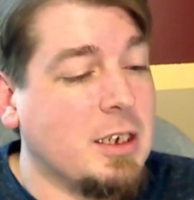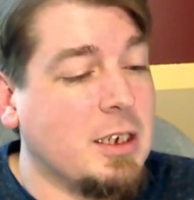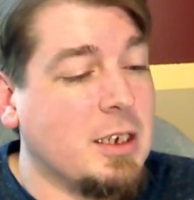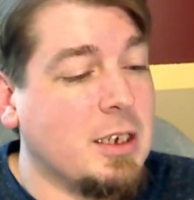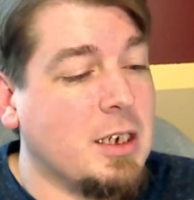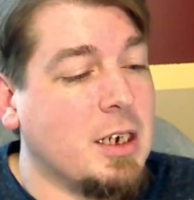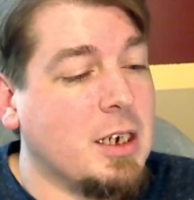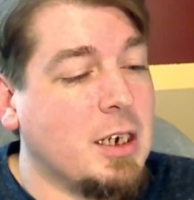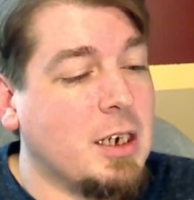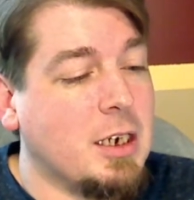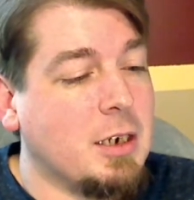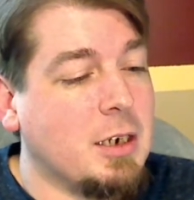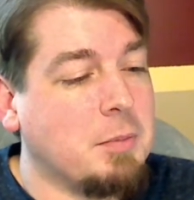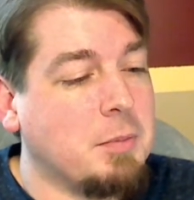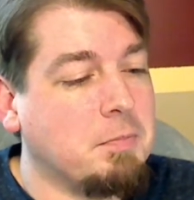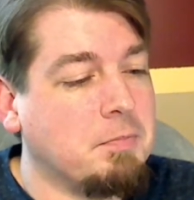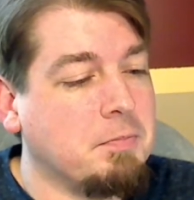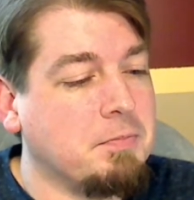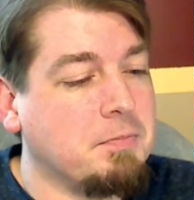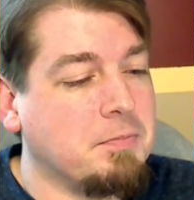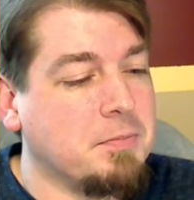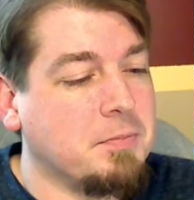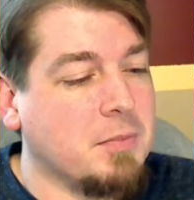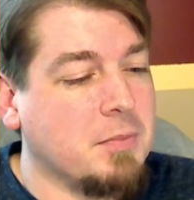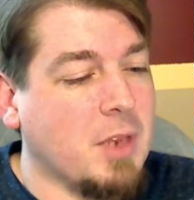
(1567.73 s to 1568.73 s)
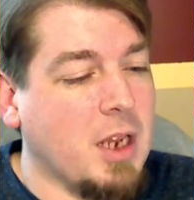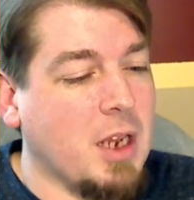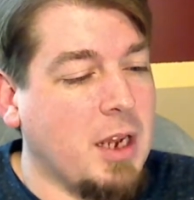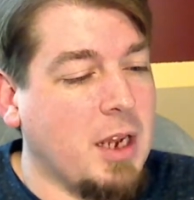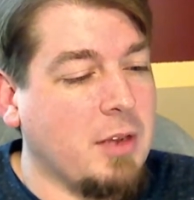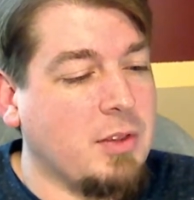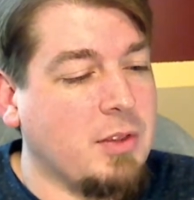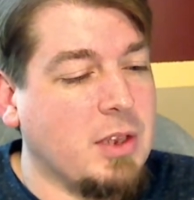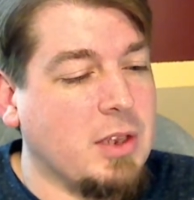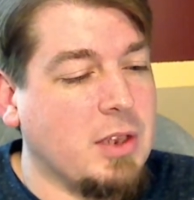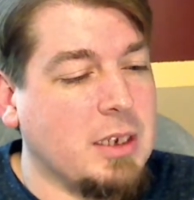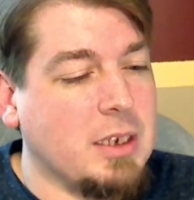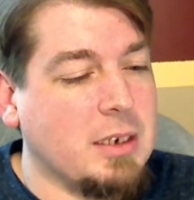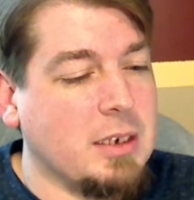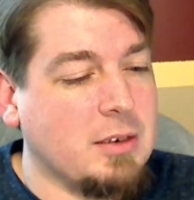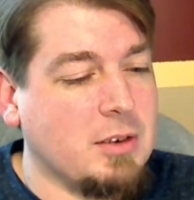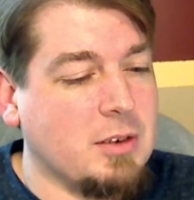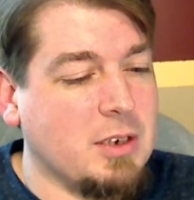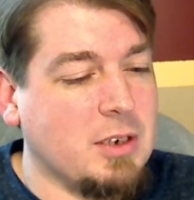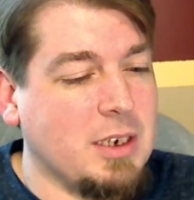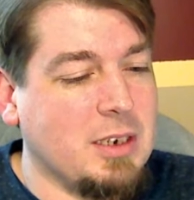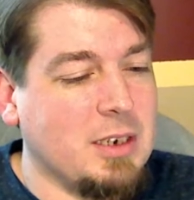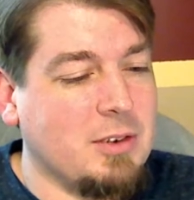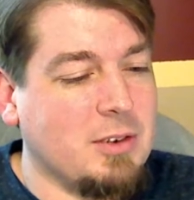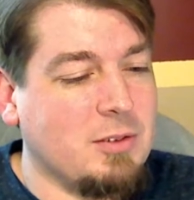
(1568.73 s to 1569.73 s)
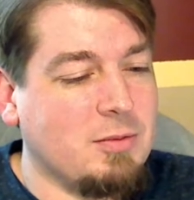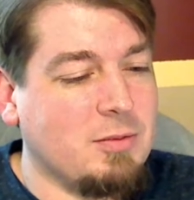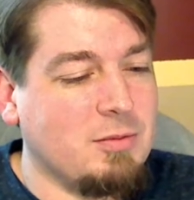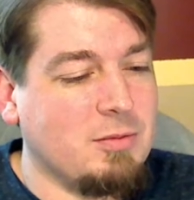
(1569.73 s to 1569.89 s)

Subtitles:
I think it